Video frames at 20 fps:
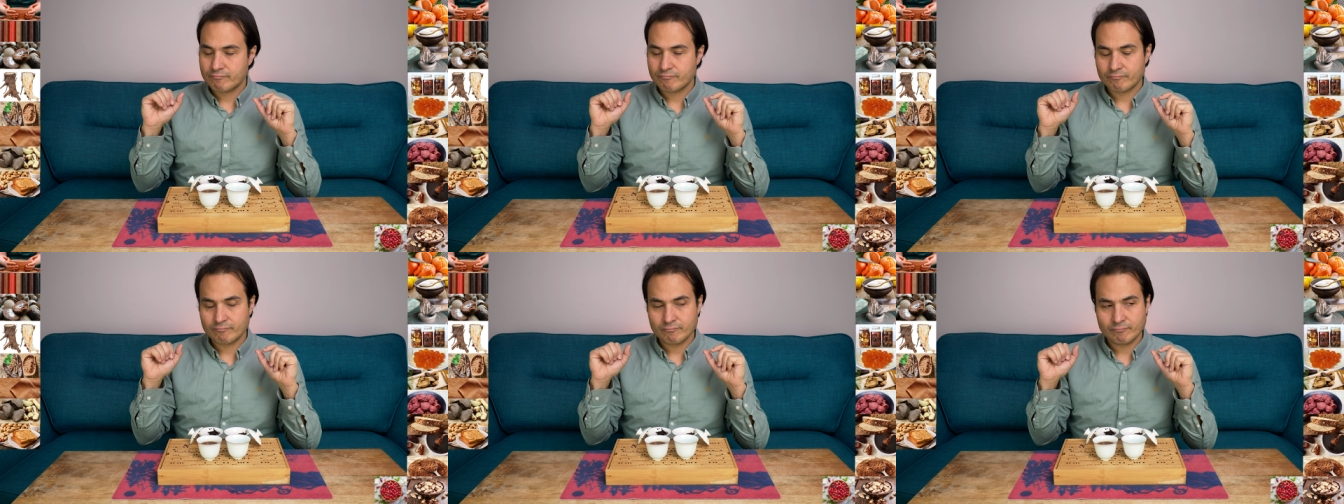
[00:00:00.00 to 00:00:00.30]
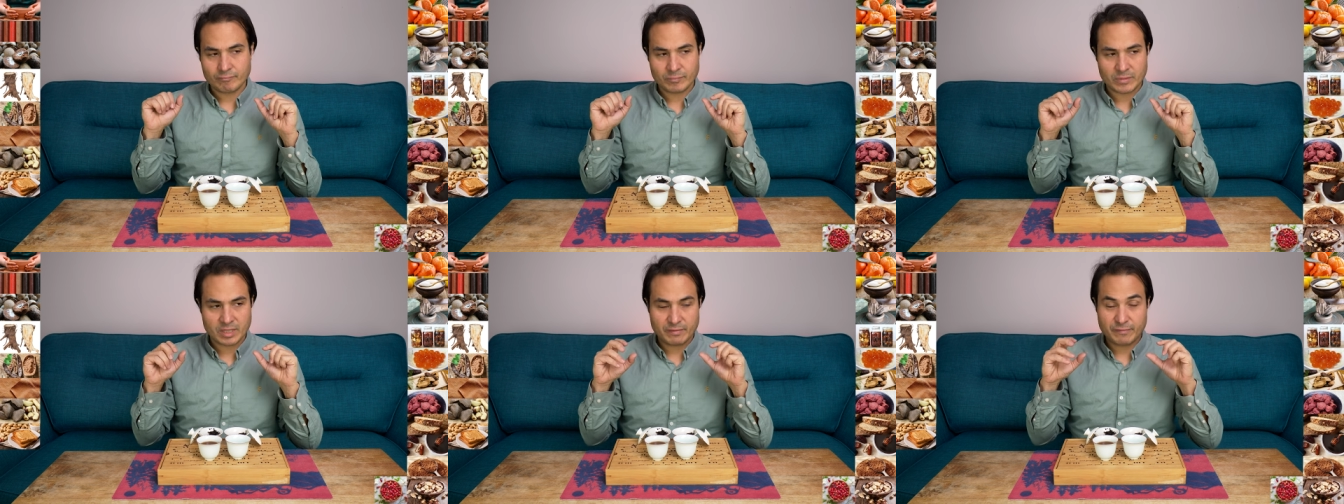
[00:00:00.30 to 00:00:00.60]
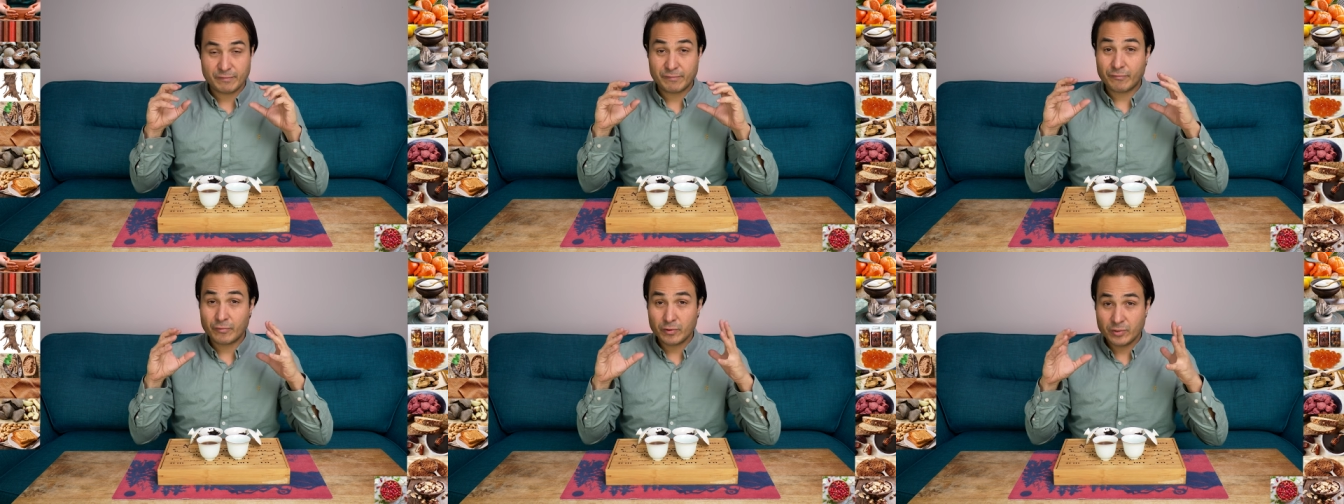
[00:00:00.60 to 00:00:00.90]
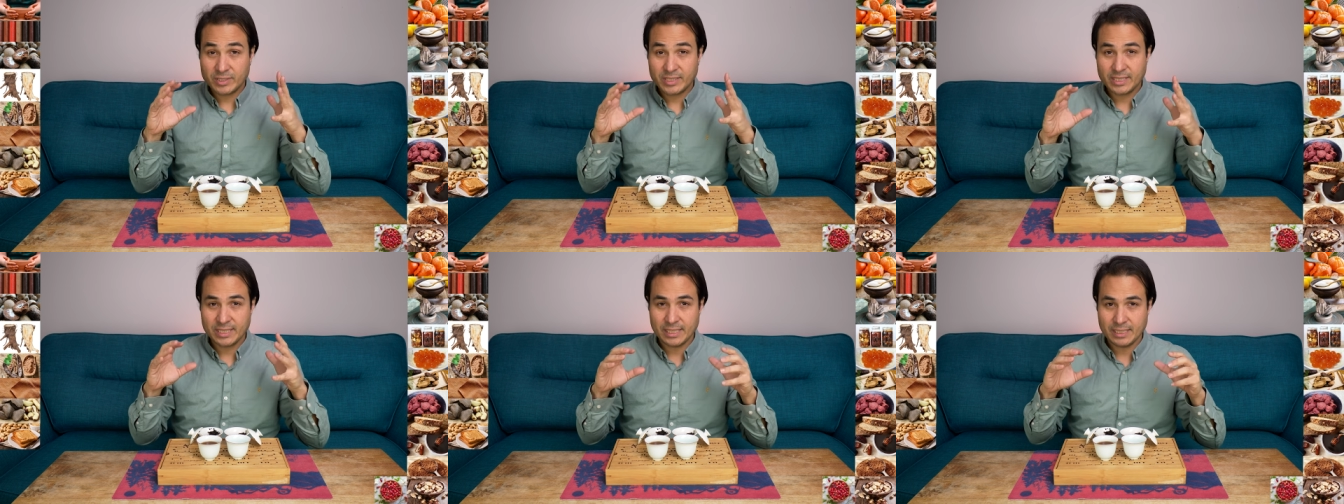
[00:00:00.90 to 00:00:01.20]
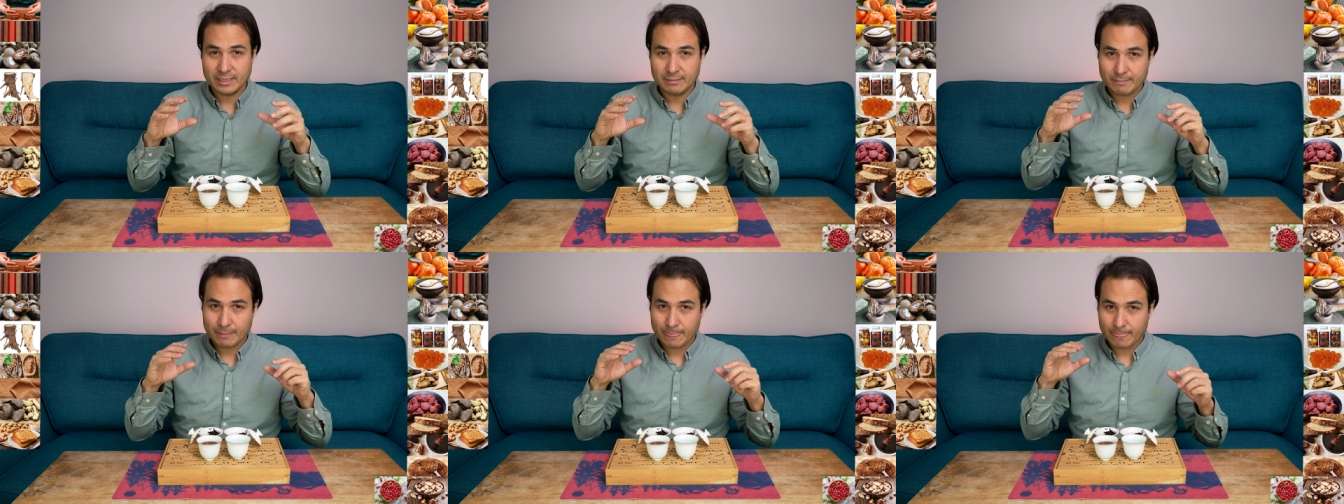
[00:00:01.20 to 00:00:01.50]
mm,
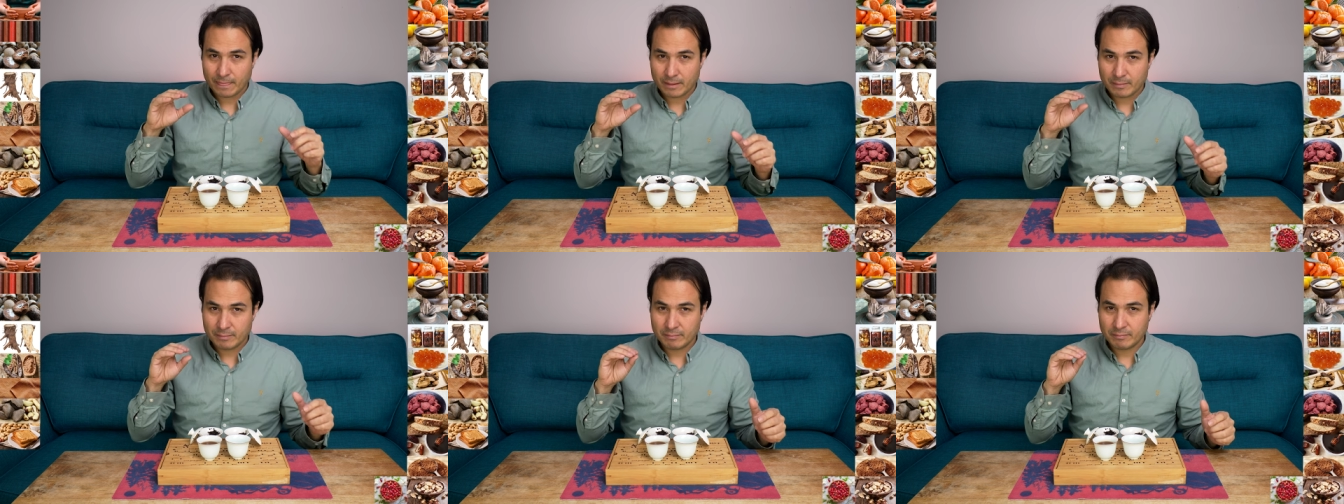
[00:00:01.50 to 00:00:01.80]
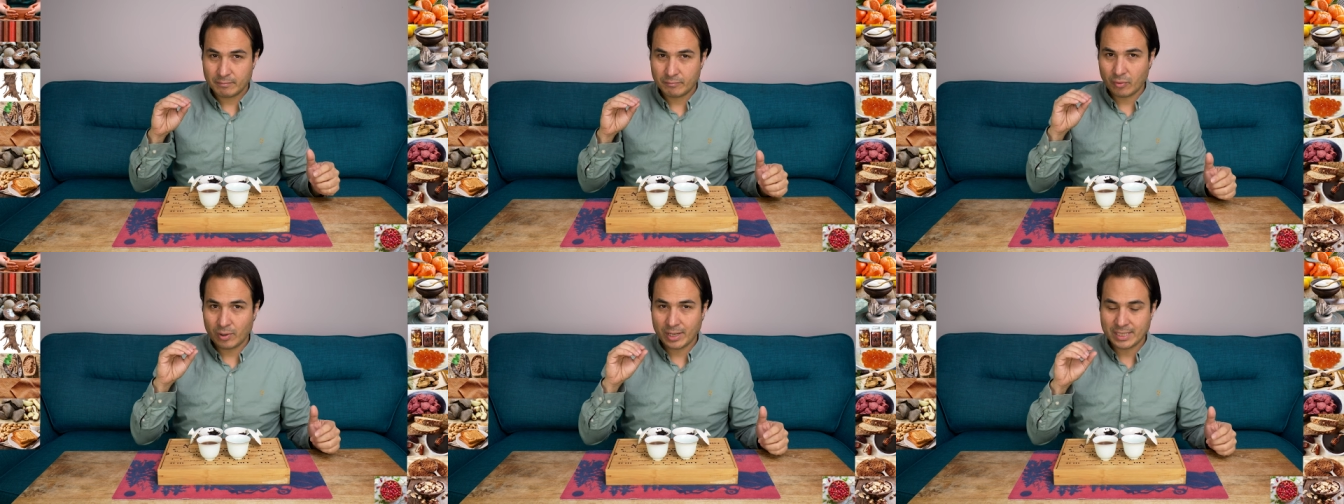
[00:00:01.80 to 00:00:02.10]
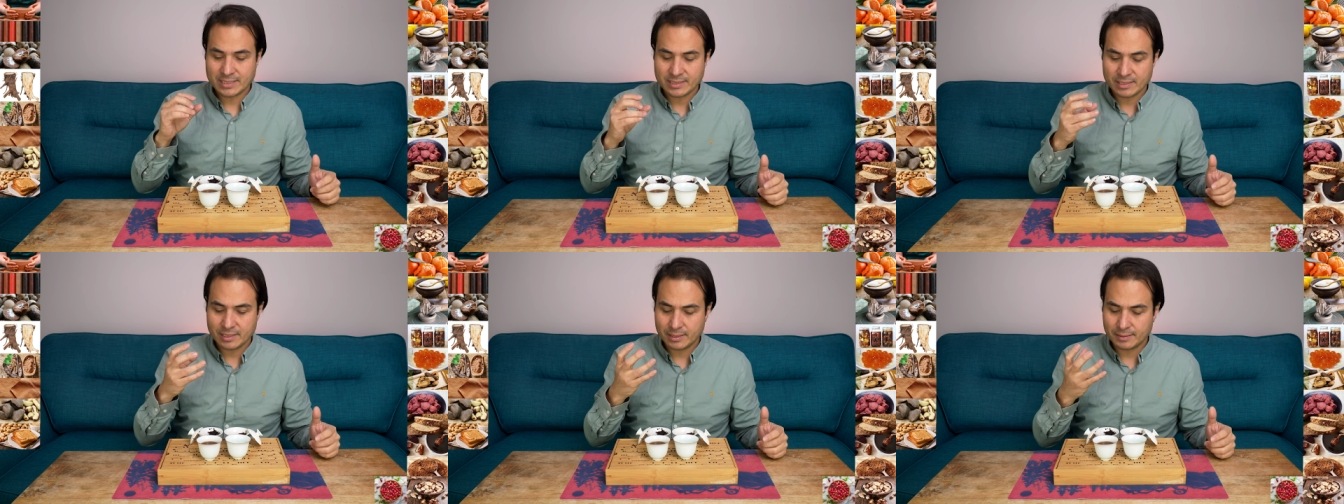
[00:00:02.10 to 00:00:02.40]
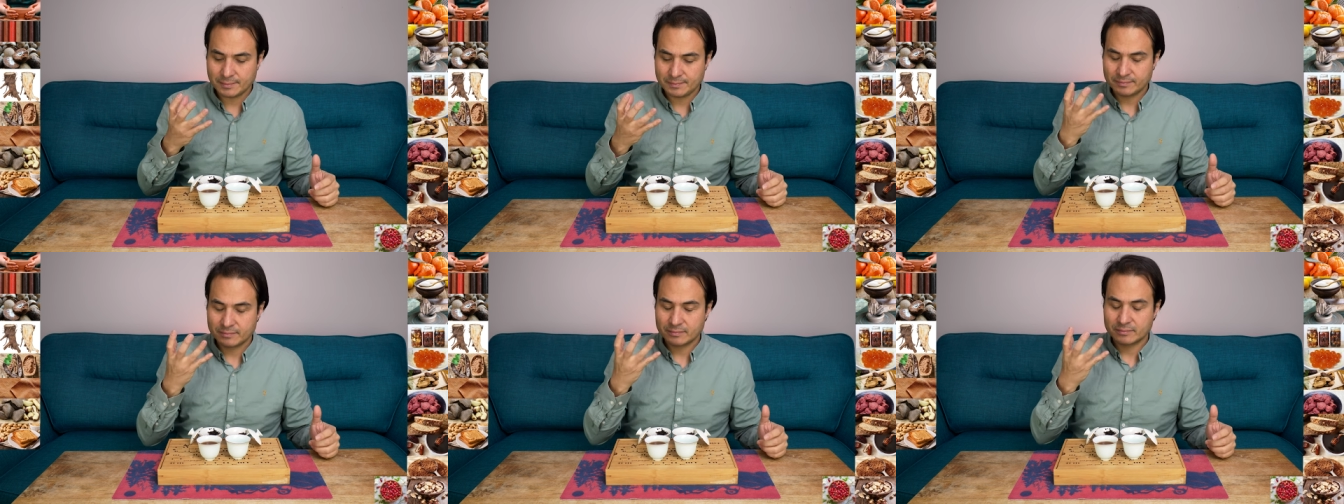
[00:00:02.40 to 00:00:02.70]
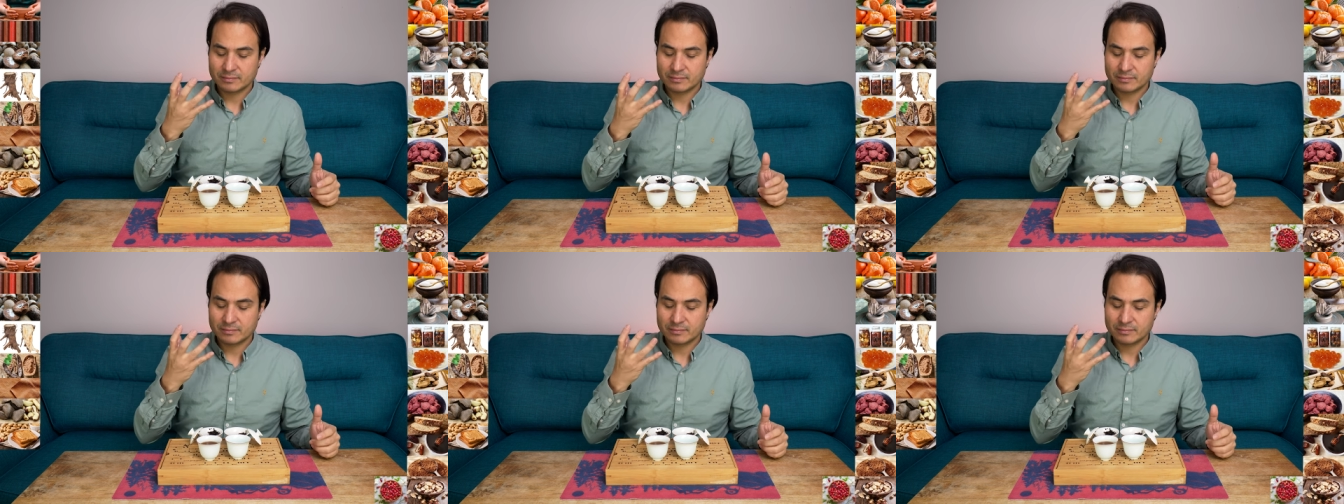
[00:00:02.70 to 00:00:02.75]
fruity, brighter